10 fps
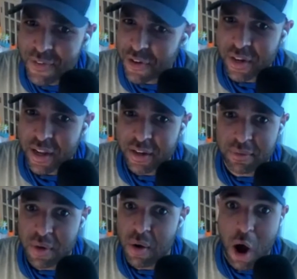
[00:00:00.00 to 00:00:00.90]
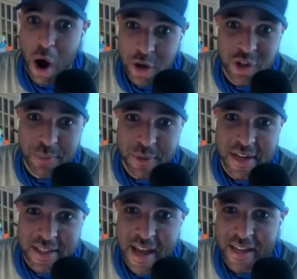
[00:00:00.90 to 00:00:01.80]
you're like
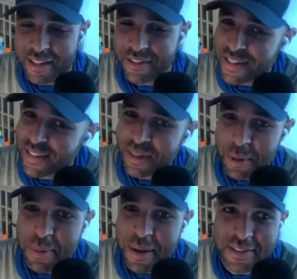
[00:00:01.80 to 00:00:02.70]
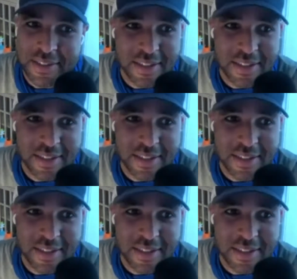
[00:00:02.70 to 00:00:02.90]
100% that. Like you need a little bit of balance.